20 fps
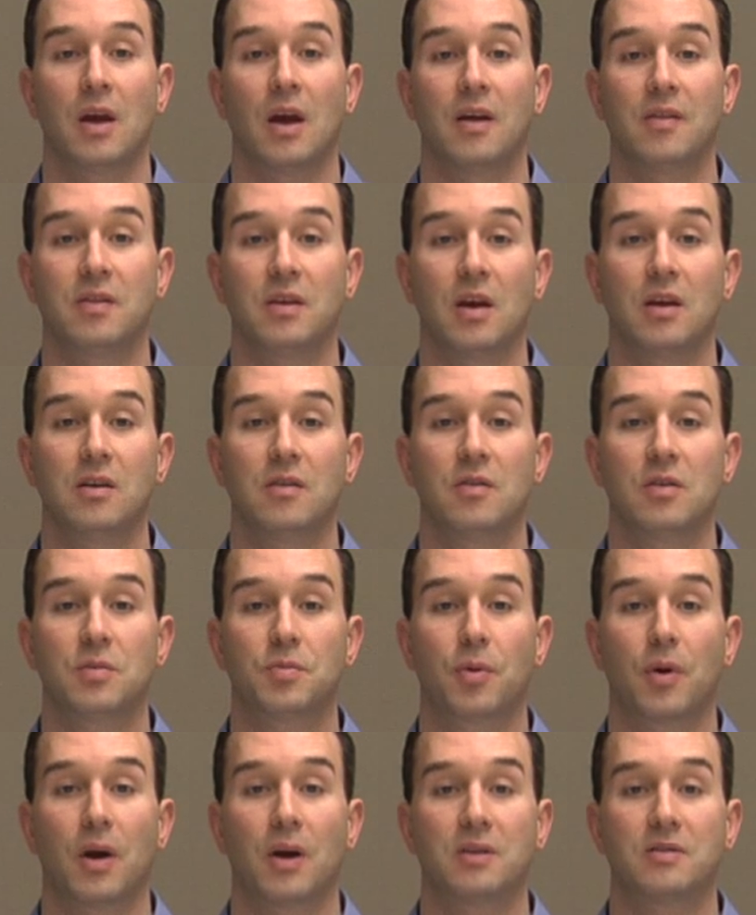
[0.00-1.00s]
At the end of
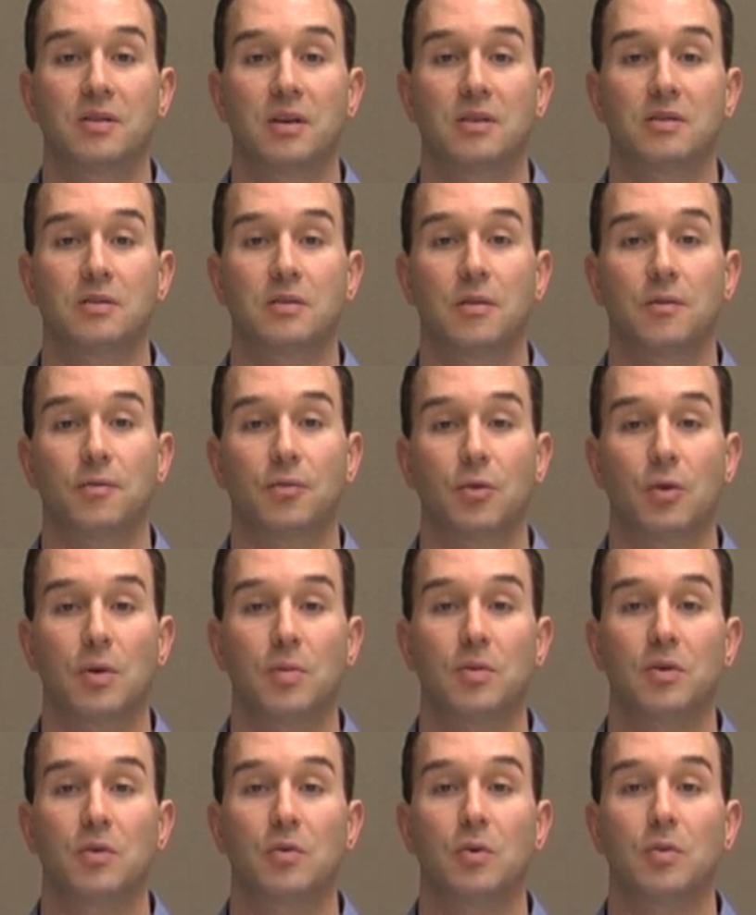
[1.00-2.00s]
this process, the
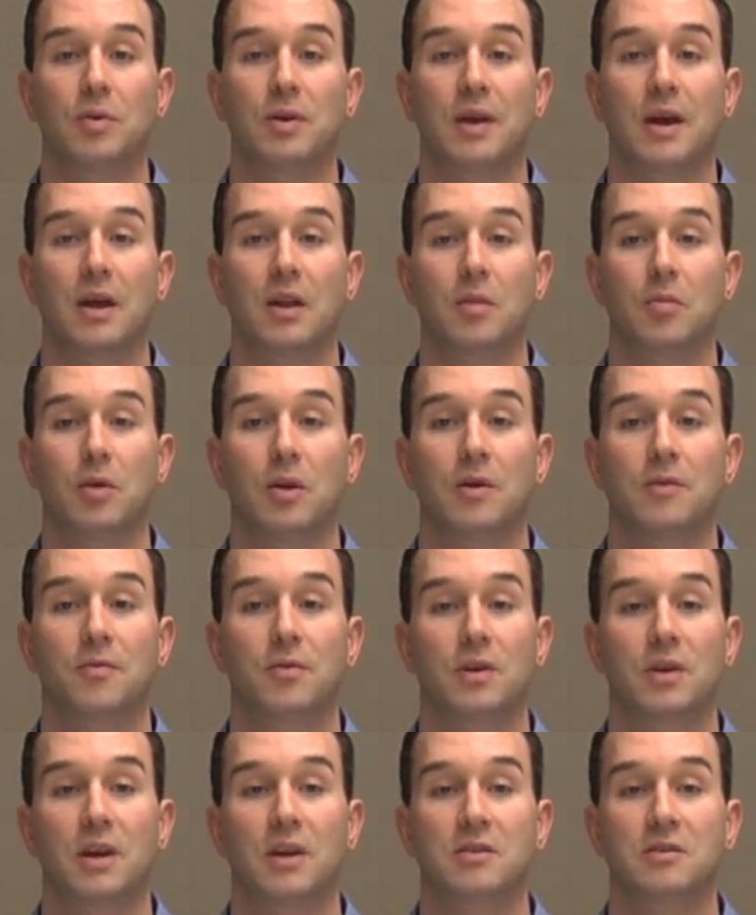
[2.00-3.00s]
fluorimeter will be
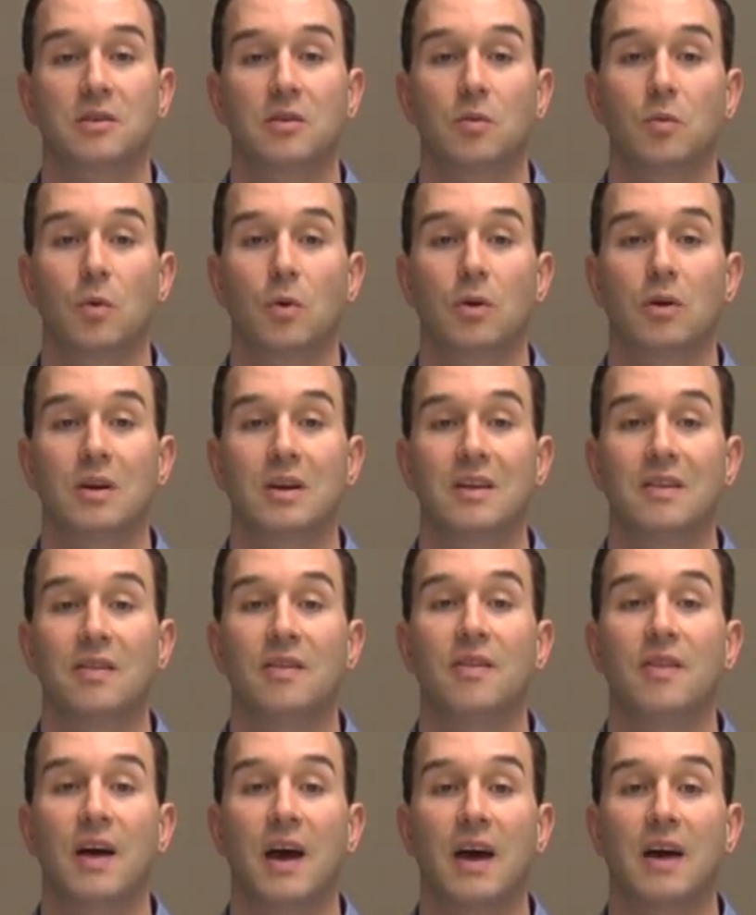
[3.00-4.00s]
calibrated for testing water
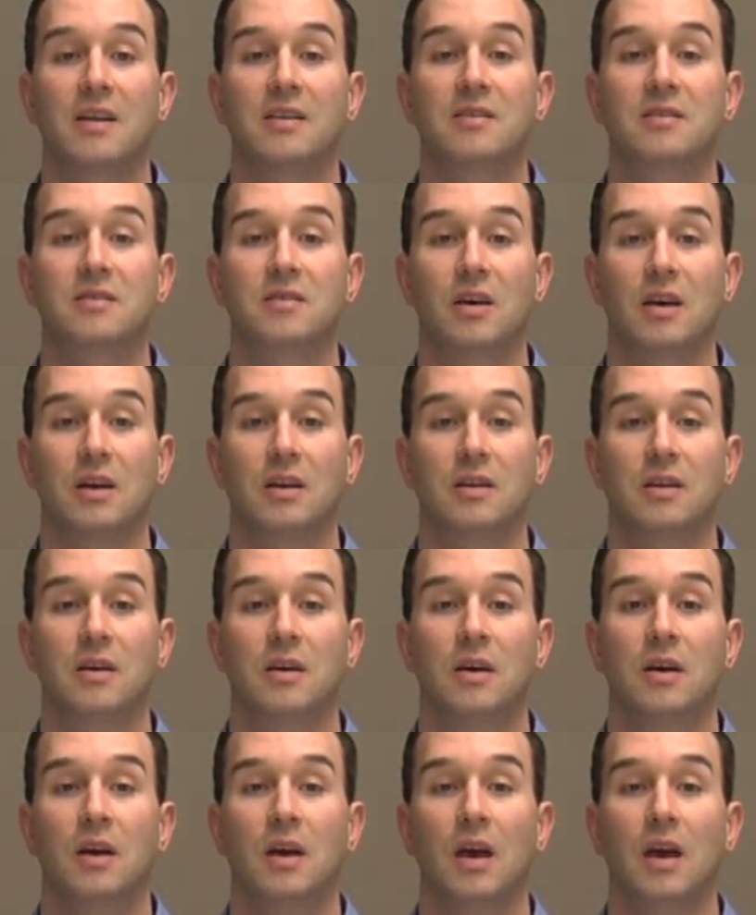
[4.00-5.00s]
in that site,
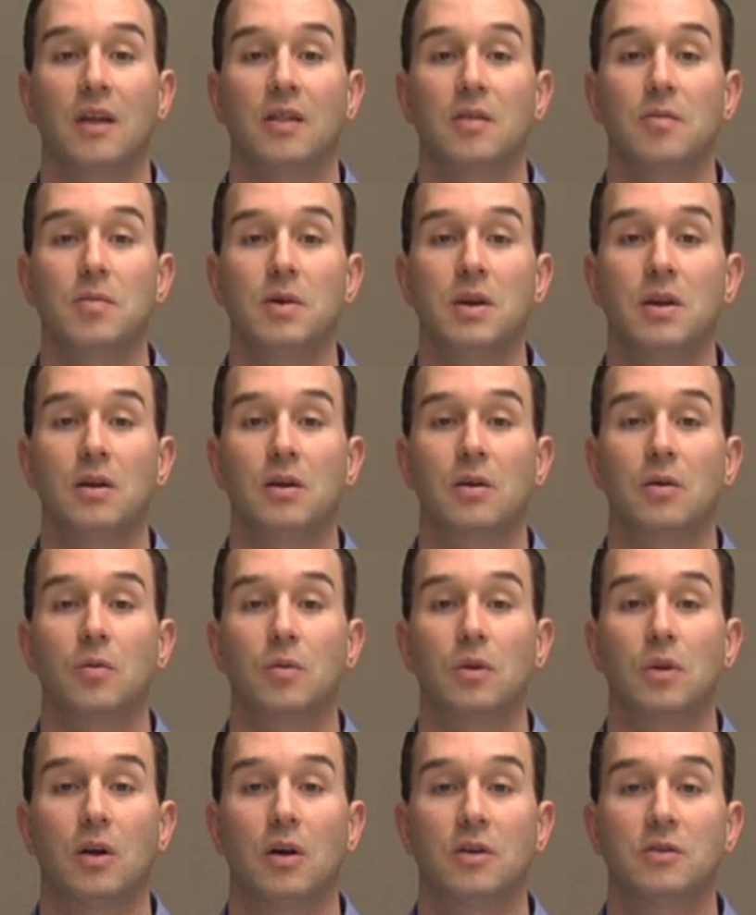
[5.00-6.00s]
and the
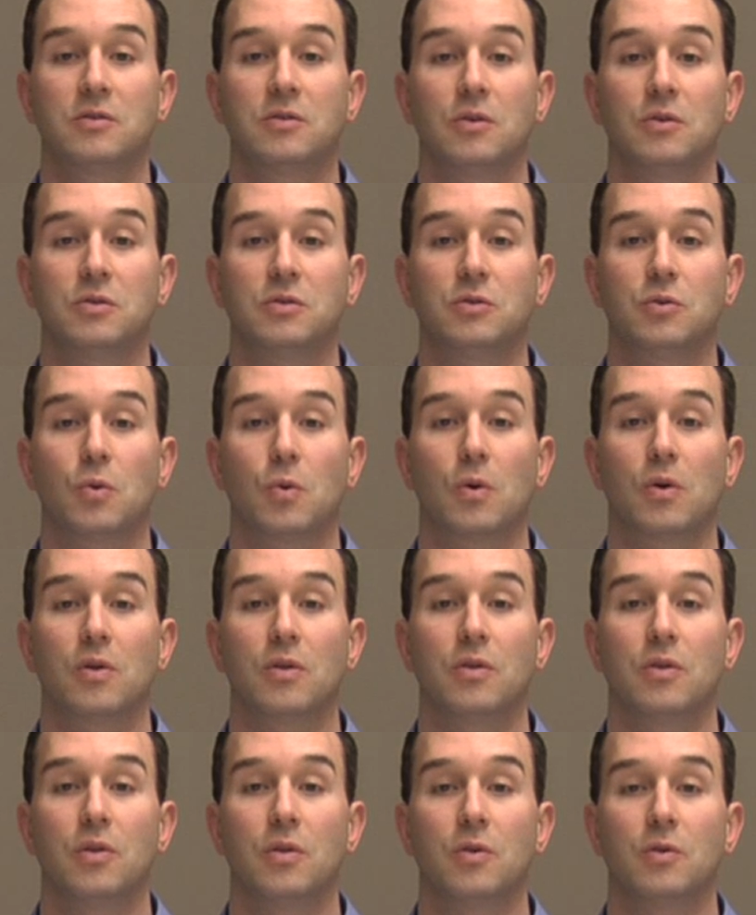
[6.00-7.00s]
meter will also
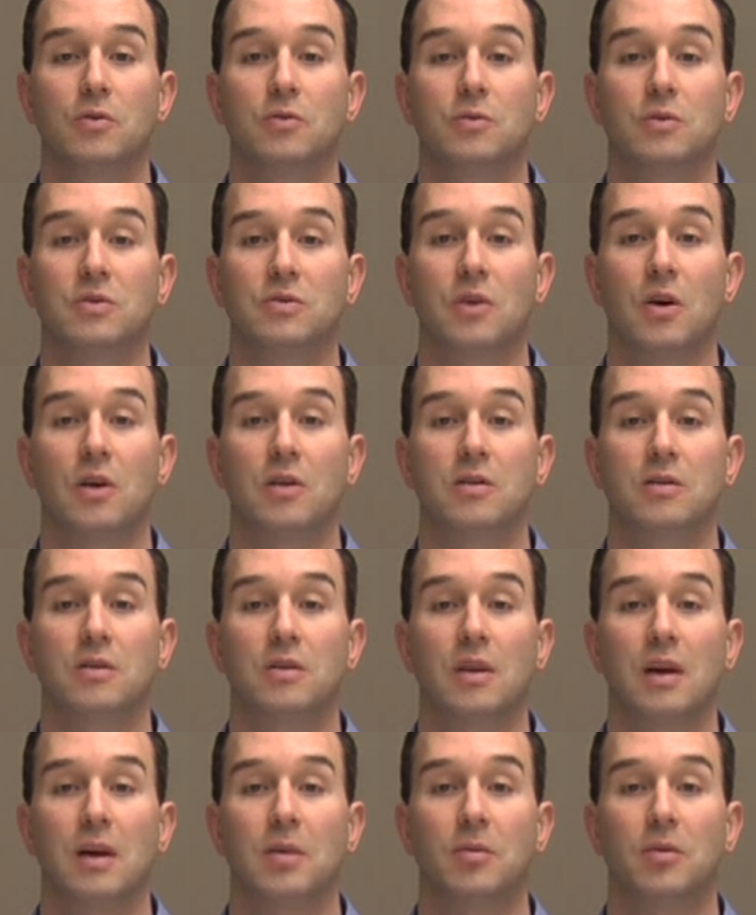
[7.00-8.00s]
store those results
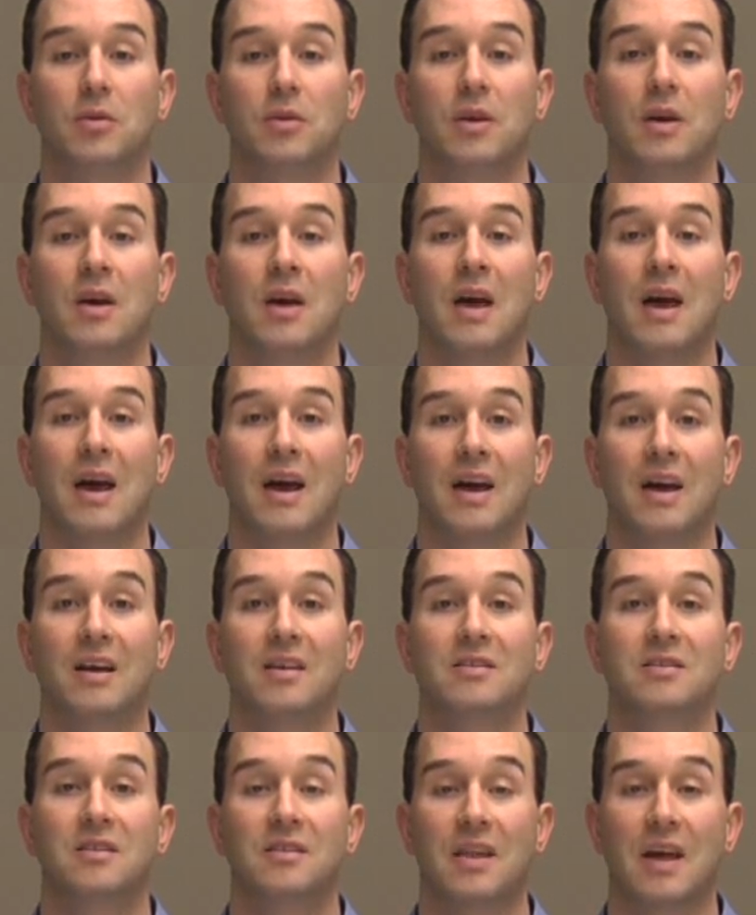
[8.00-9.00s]
labeled
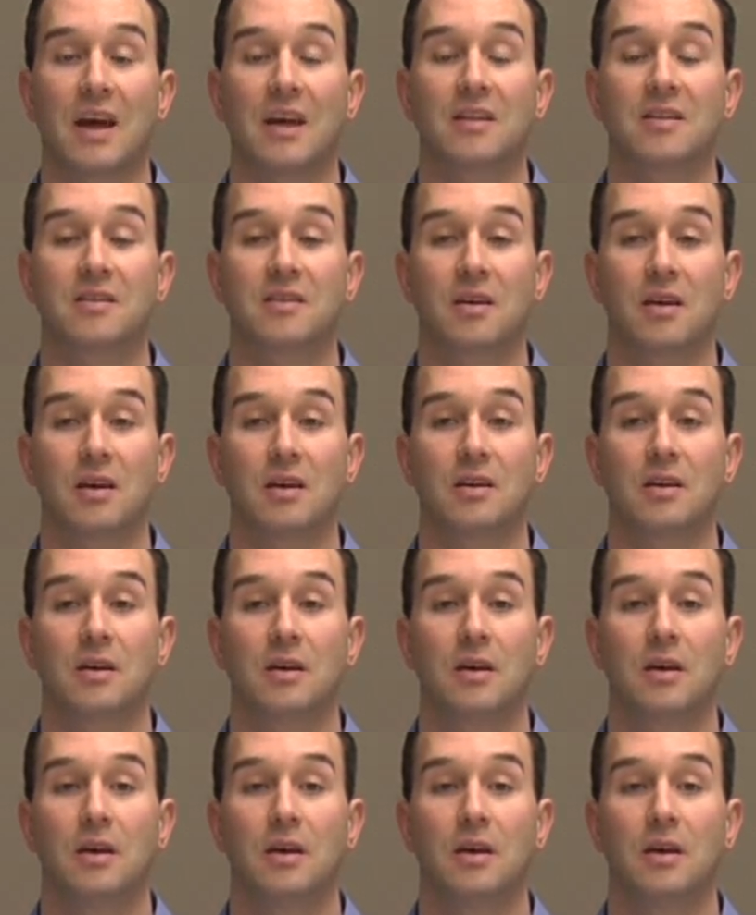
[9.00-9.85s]
as that site.